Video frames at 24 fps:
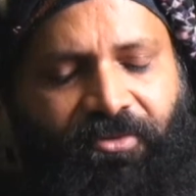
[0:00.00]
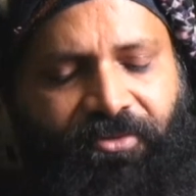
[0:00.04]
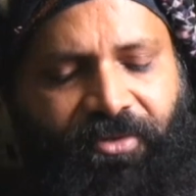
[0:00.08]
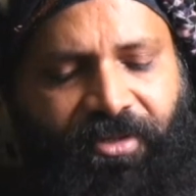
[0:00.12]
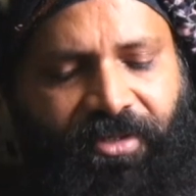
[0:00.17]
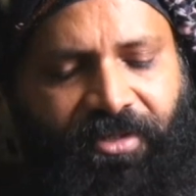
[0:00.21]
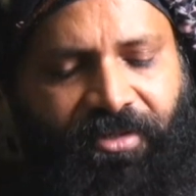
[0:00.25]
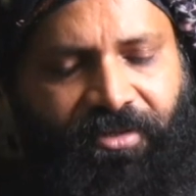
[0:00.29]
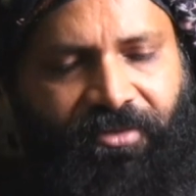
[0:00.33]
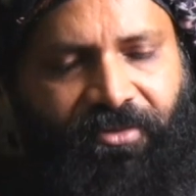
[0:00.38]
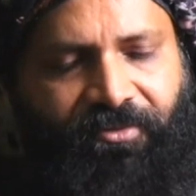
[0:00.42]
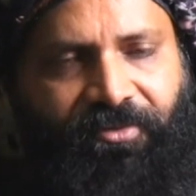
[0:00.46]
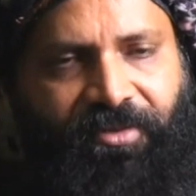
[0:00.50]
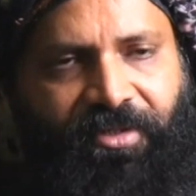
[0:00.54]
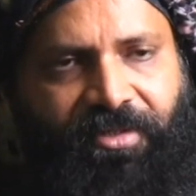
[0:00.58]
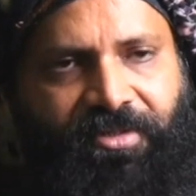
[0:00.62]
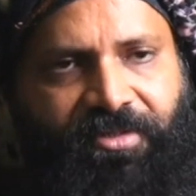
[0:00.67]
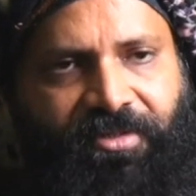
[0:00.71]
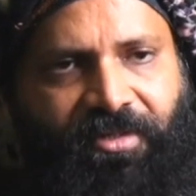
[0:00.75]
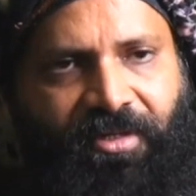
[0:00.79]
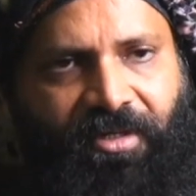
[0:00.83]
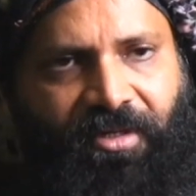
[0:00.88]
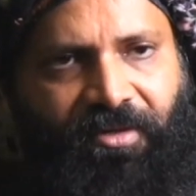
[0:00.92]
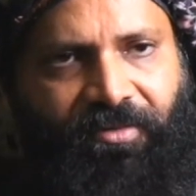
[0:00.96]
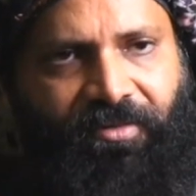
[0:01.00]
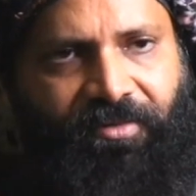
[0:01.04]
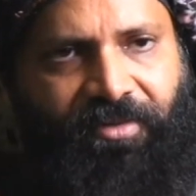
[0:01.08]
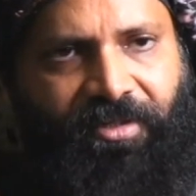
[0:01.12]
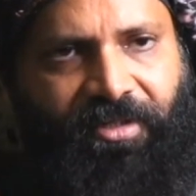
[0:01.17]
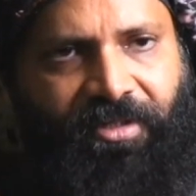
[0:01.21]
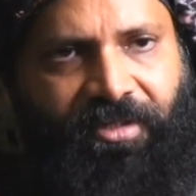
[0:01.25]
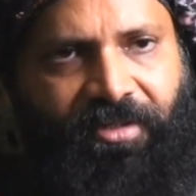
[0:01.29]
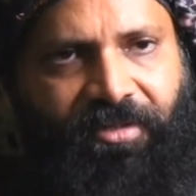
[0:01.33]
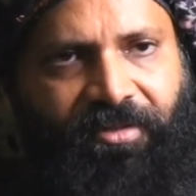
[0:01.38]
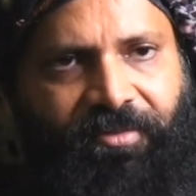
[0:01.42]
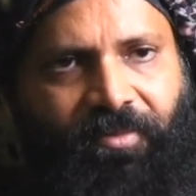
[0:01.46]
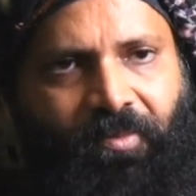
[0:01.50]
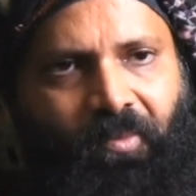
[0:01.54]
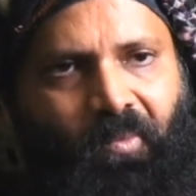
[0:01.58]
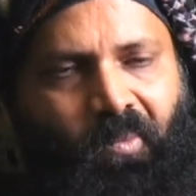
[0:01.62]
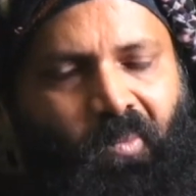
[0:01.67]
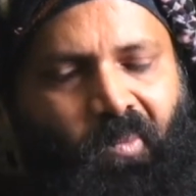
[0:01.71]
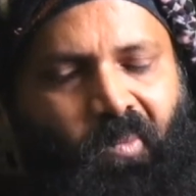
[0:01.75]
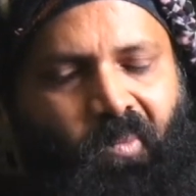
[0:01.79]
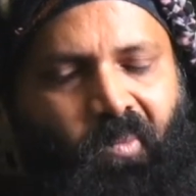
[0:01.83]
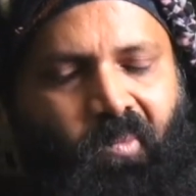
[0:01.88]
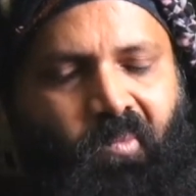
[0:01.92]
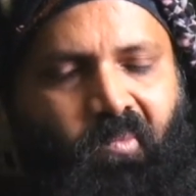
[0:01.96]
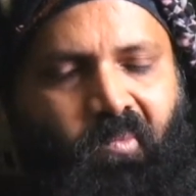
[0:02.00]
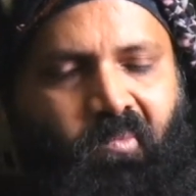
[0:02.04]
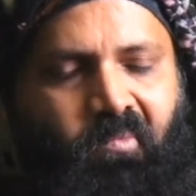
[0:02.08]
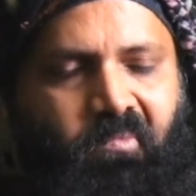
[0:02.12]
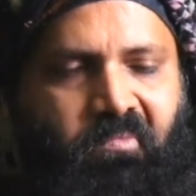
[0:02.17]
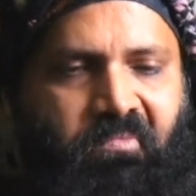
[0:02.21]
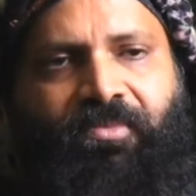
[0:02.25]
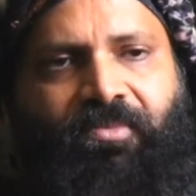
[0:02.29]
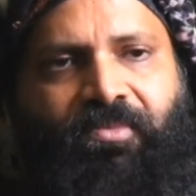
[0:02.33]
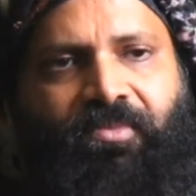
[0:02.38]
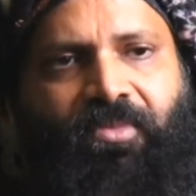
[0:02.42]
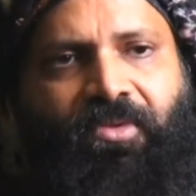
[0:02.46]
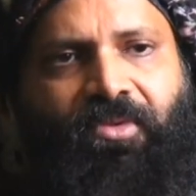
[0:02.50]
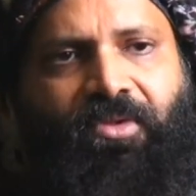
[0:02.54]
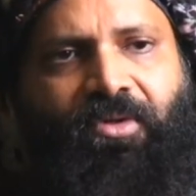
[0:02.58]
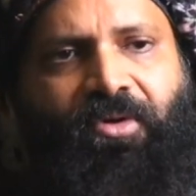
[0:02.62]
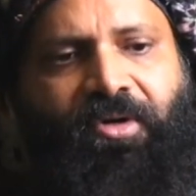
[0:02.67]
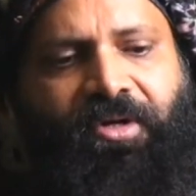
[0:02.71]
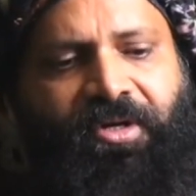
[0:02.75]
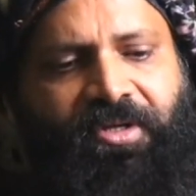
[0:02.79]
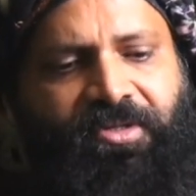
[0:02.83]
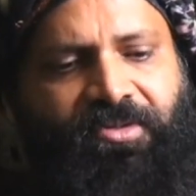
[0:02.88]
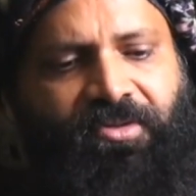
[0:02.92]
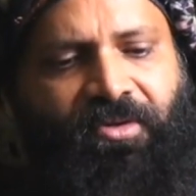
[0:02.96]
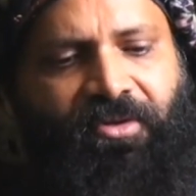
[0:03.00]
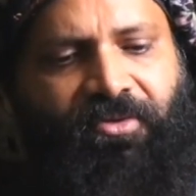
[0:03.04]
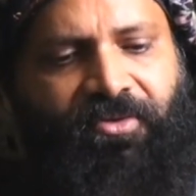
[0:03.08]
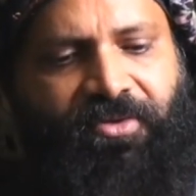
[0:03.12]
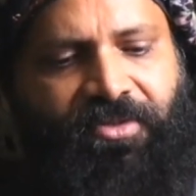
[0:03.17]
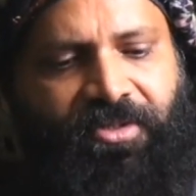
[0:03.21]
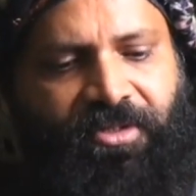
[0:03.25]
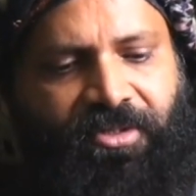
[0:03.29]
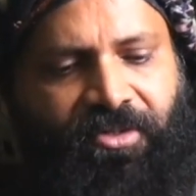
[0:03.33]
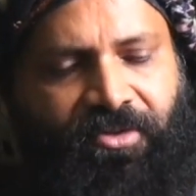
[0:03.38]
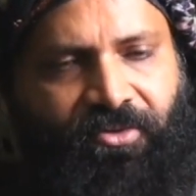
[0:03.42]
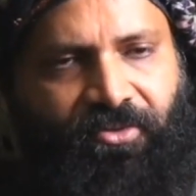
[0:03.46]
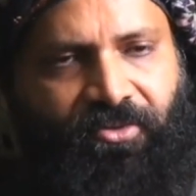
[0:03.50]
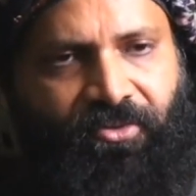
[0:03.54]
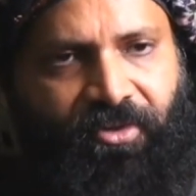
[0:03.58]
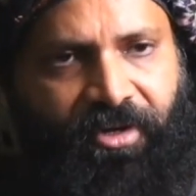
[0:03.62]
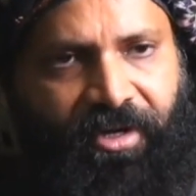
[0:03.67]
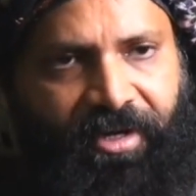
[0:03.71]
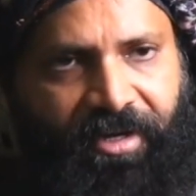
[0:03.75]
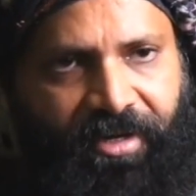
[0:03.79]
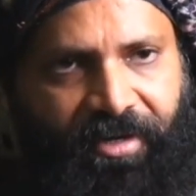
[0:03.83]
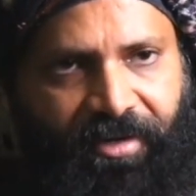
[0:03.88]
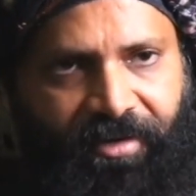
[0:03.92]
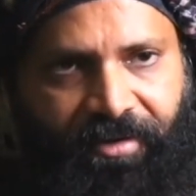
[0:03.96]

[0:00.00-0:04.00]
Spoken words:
of their surrounding. Though it is always required,